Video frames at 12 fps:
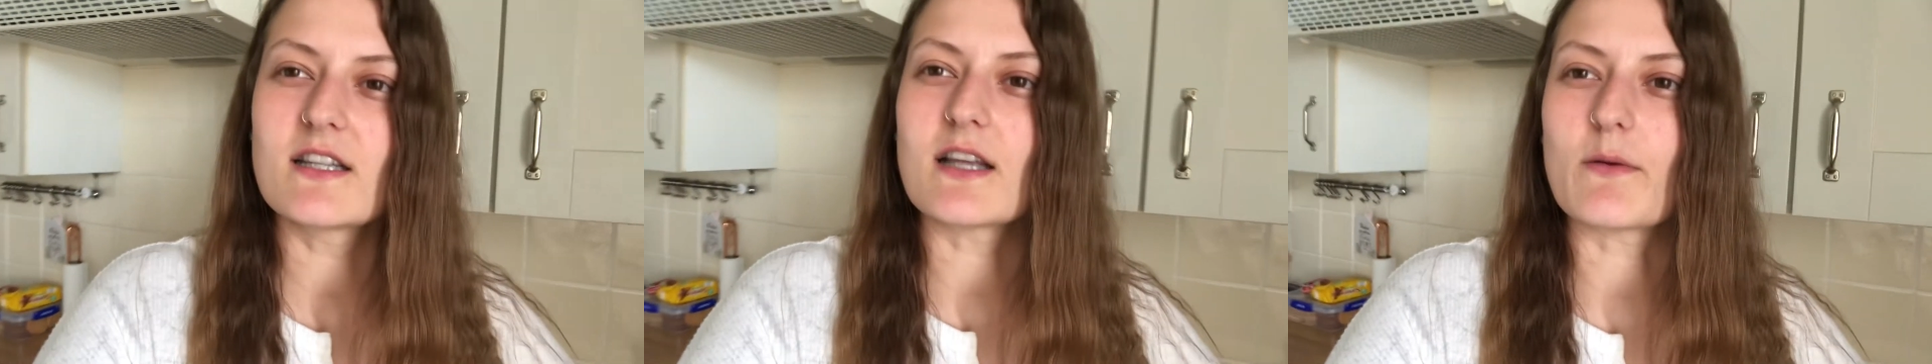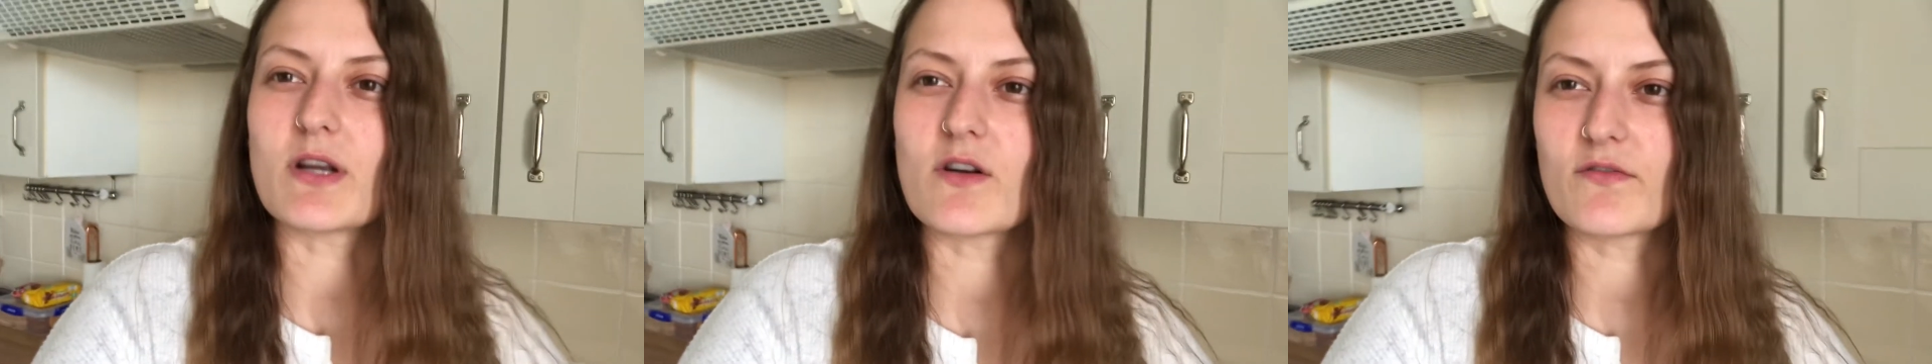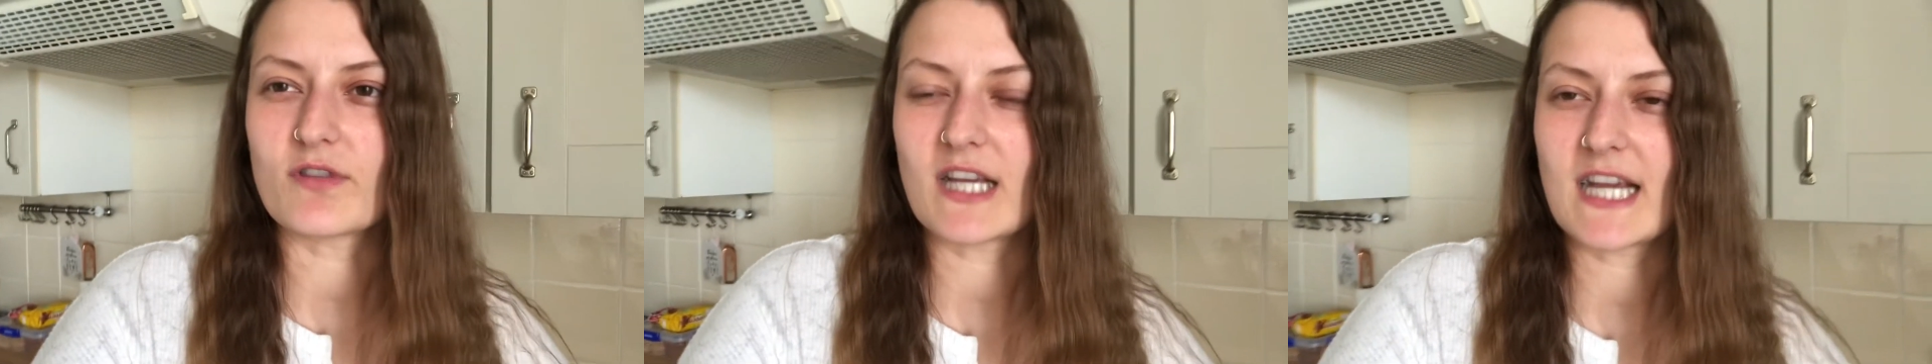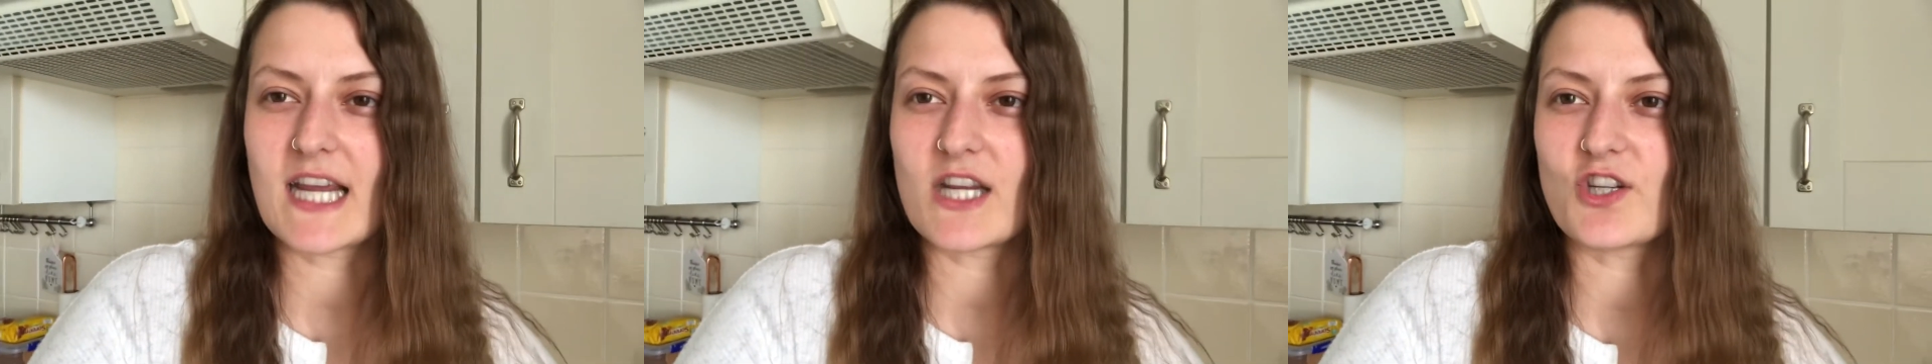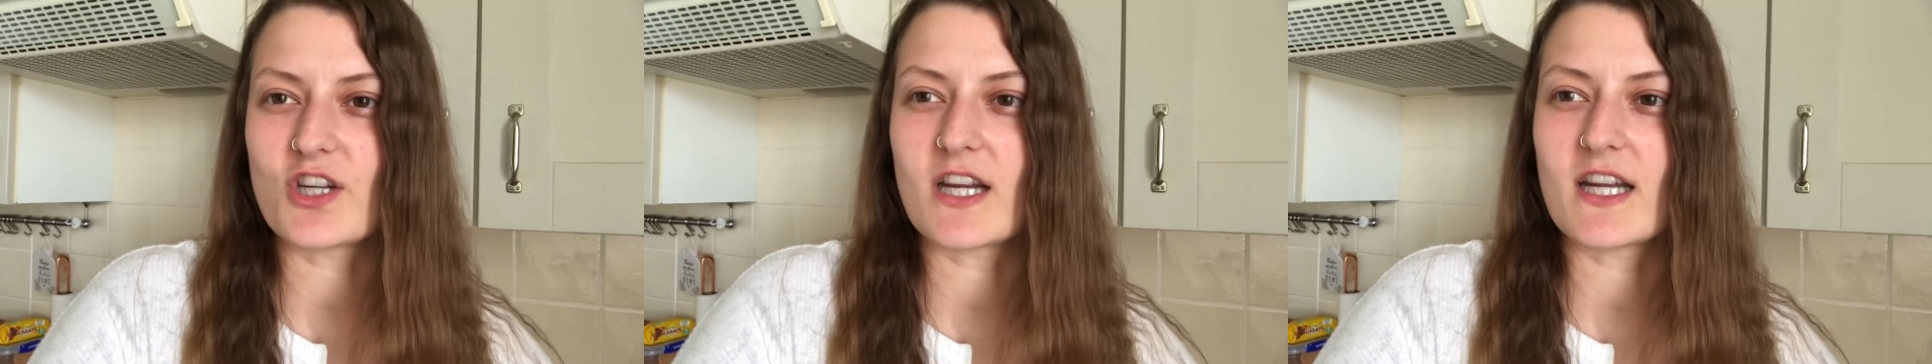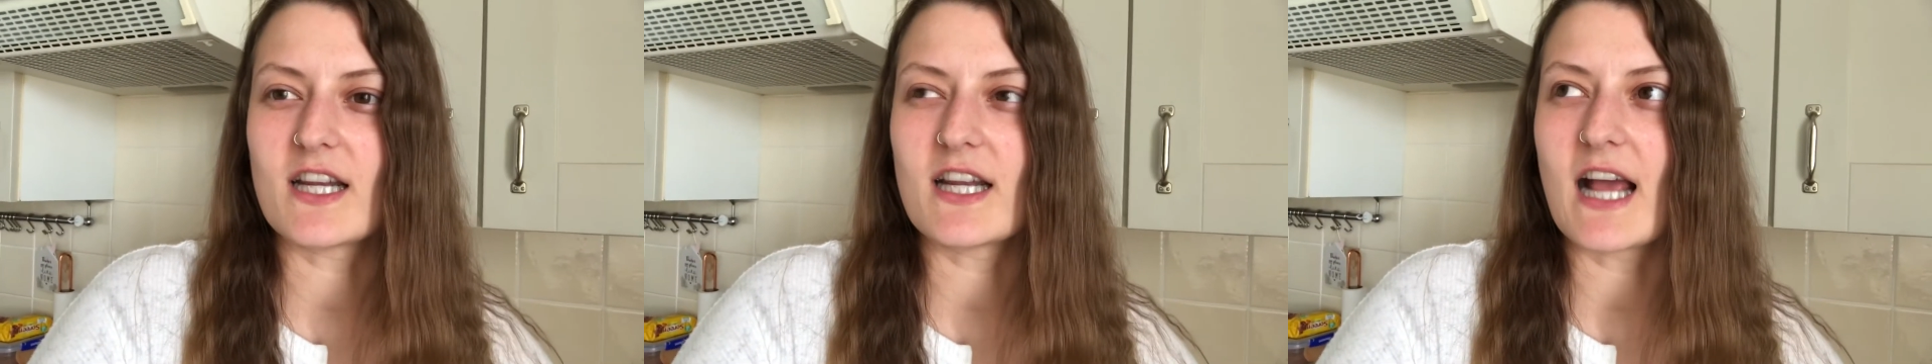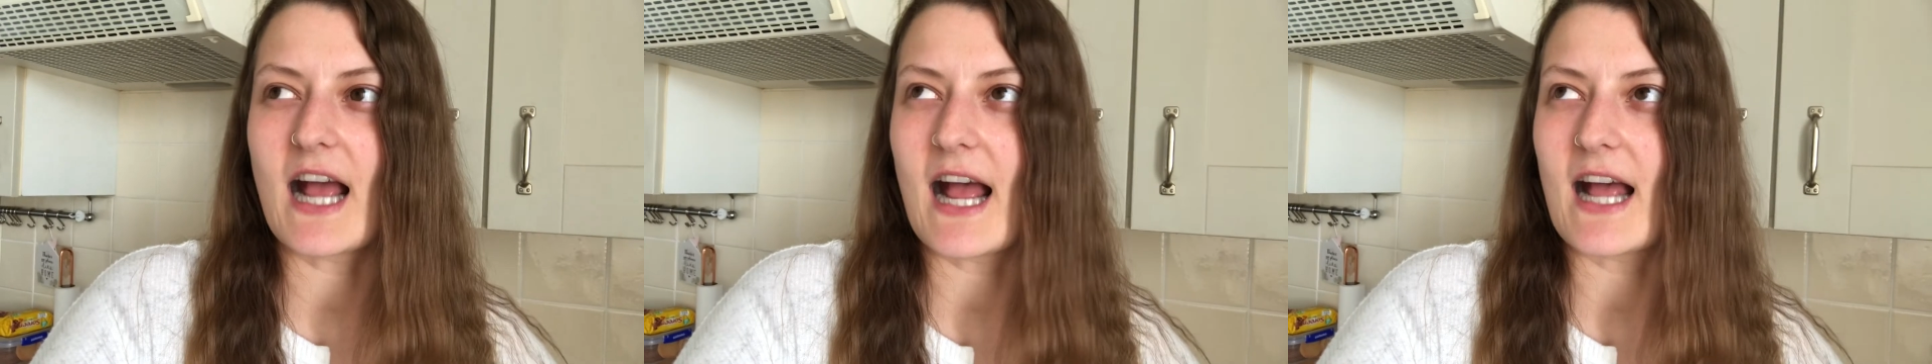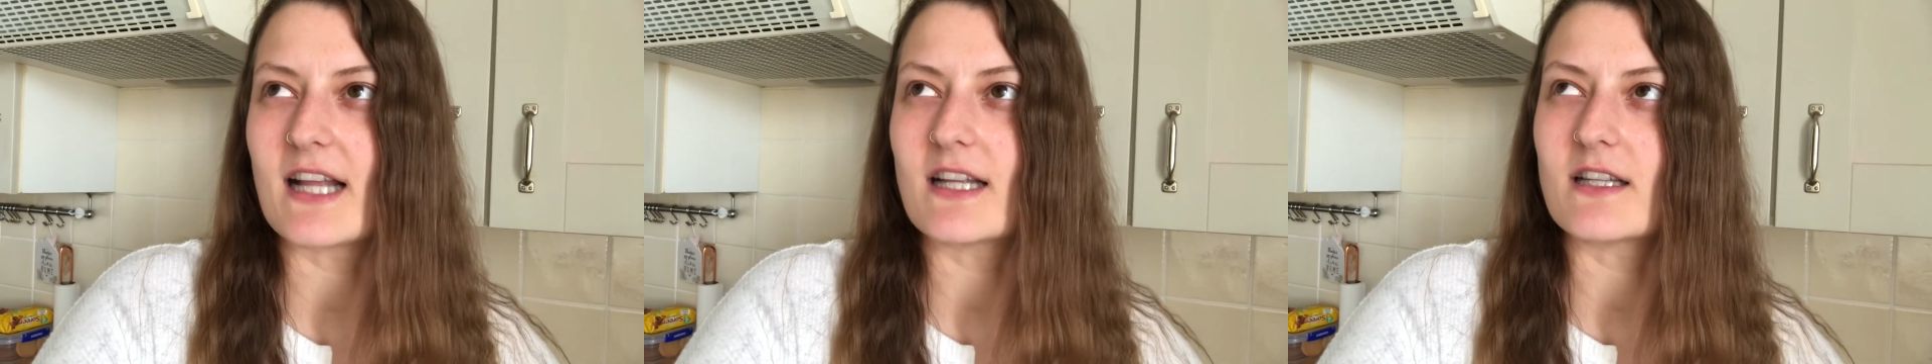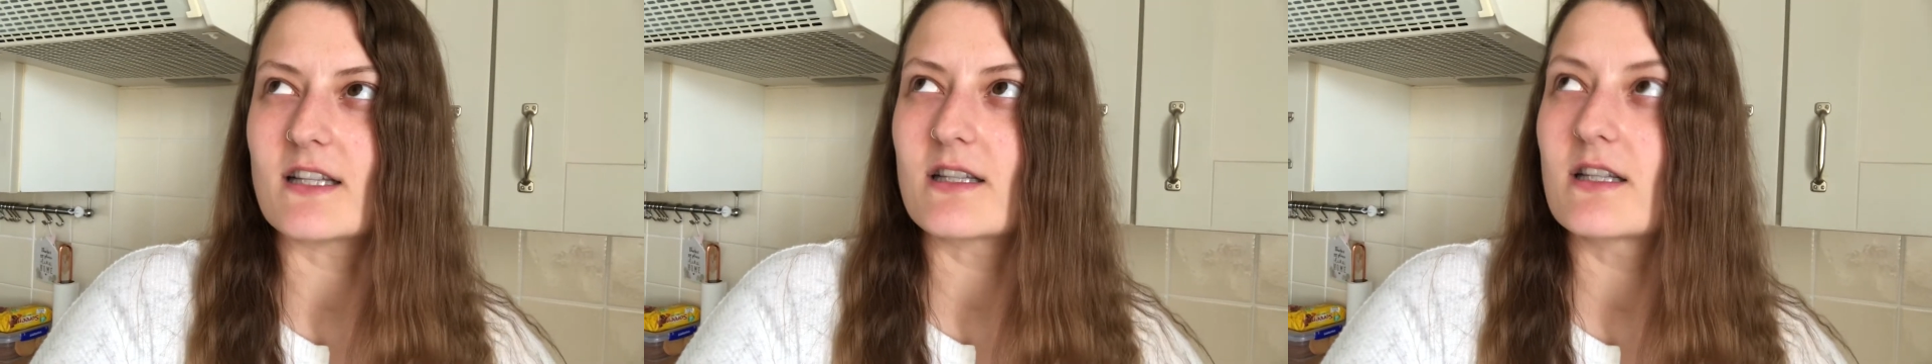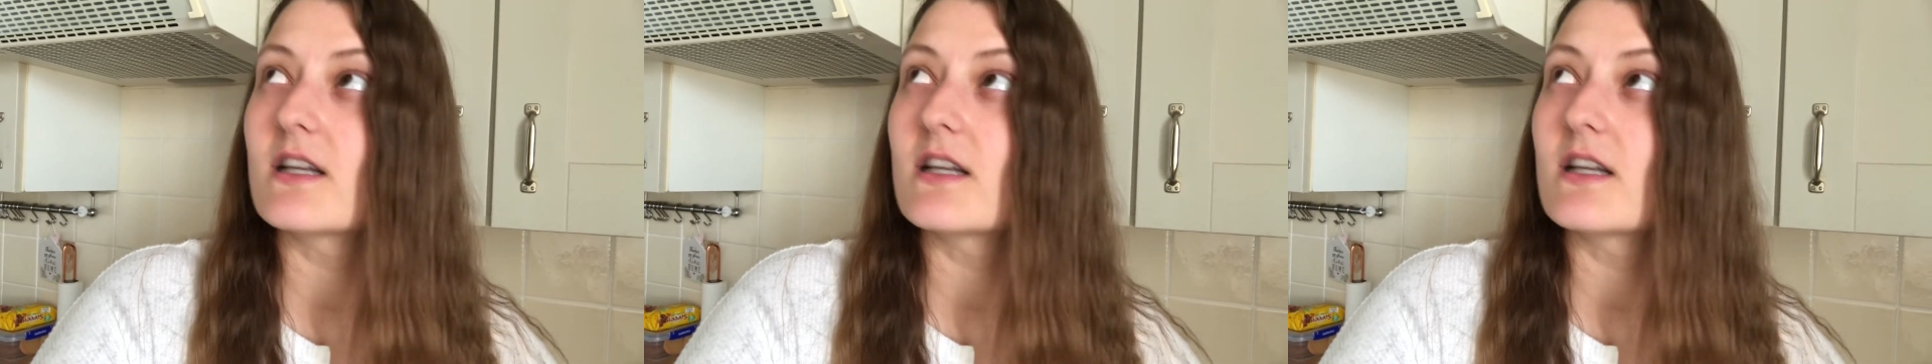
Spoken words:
that we got for the kitchen and